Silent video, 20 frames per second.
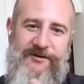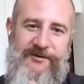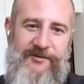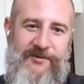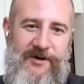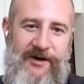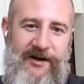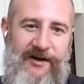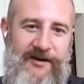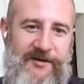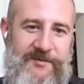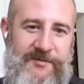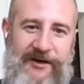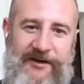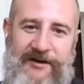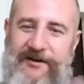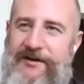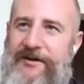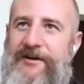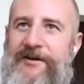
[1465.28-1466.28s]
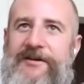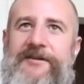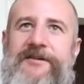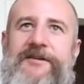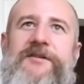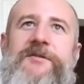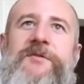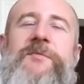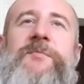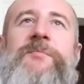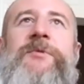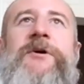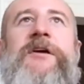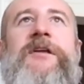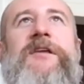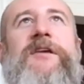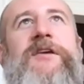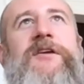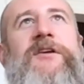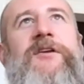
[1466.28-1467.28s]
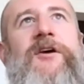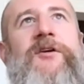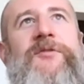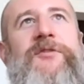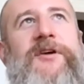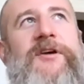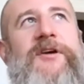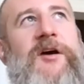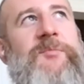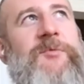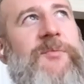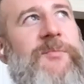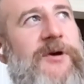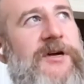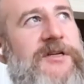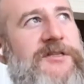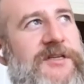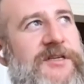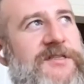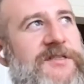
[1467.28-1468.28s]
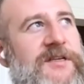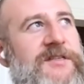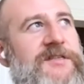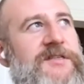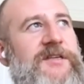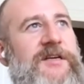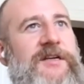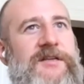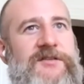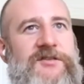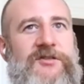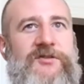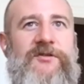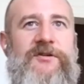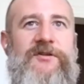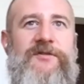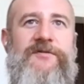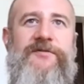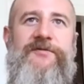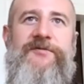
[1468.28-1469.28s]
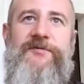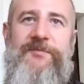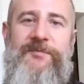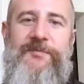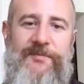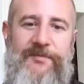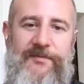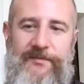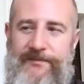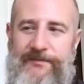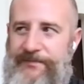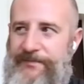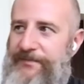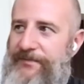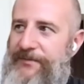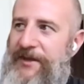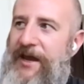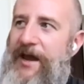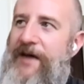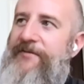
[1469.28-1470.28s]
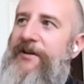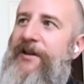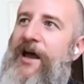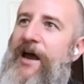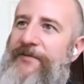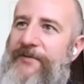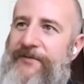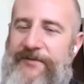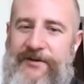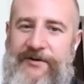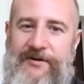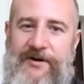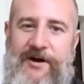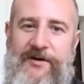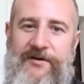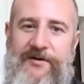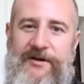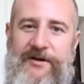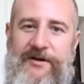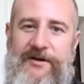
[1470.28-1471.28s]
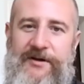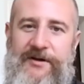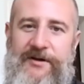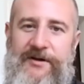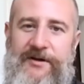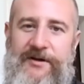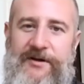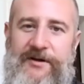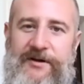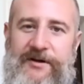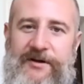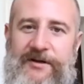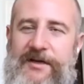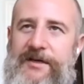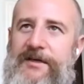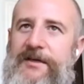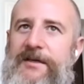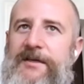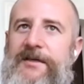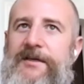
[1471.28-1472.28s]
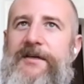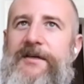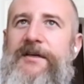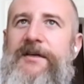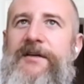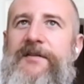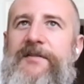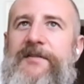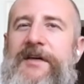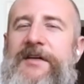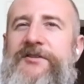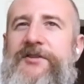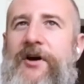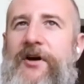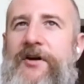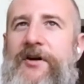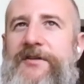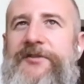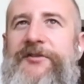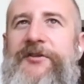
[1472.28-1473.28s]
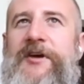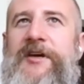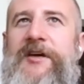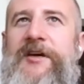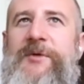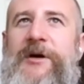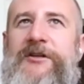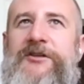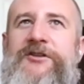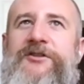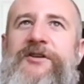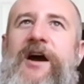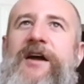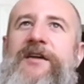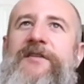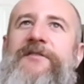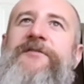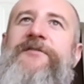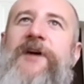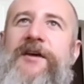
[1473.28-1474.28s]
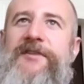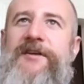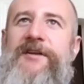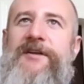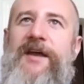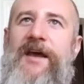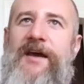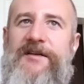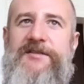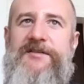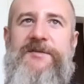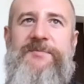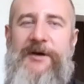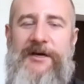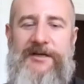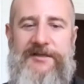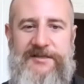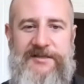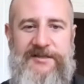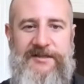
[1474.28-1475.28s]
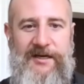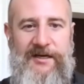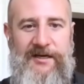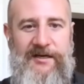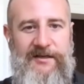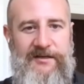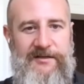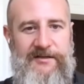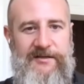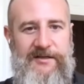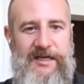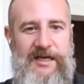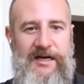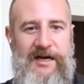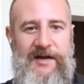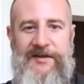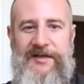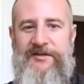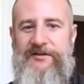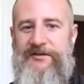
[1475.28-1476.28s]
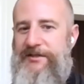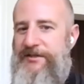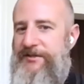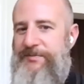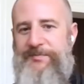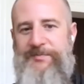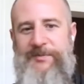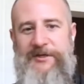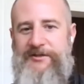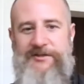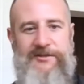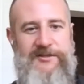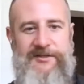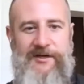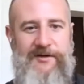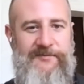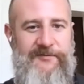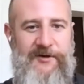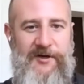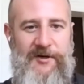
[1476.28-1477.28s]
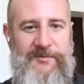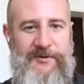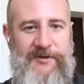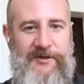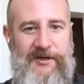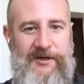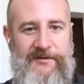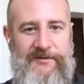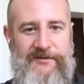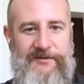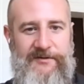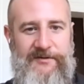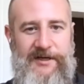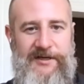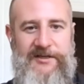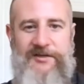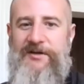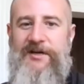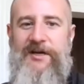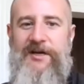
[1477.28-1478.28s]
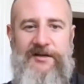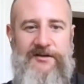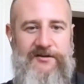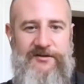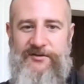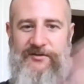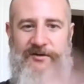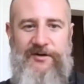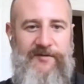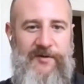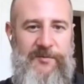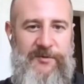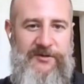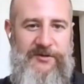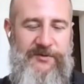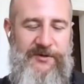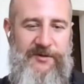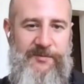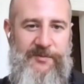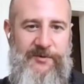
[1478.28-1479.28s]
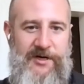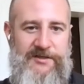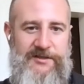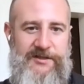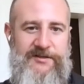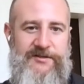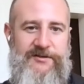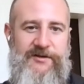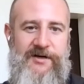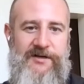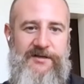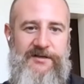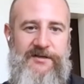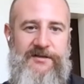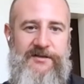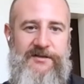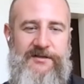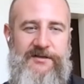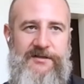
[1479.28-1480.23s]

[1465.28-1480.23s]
white. I'm like, oh, but the couple projects since then is sort of, they have a life of their own, and it's hard to think about trying to find the next best thing. And I think you'll just beat yourself up, like you get it. You're sort of in between projects or ideas.